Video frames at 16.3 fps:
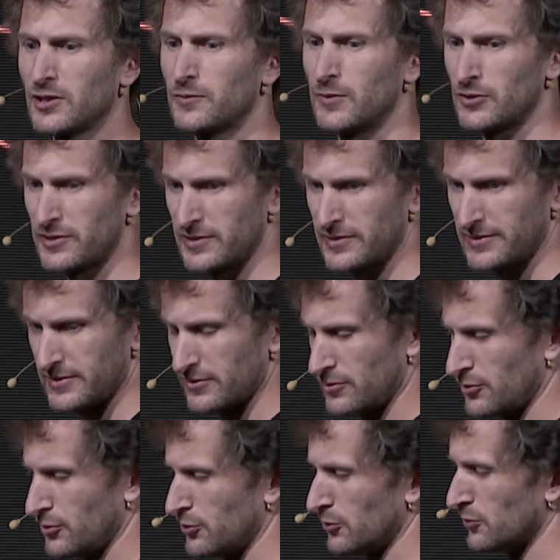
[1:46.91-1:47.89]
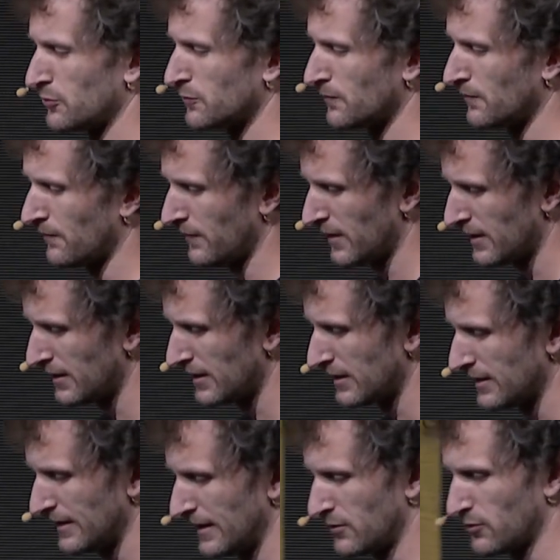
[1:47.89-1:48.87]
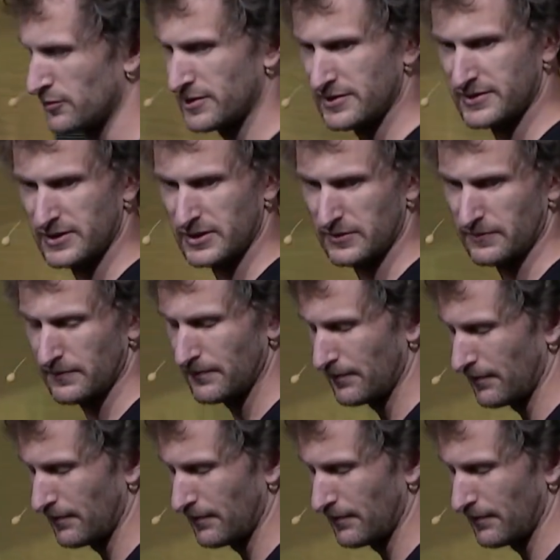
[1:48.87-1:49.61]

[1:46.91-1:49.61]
about this new ecosystem?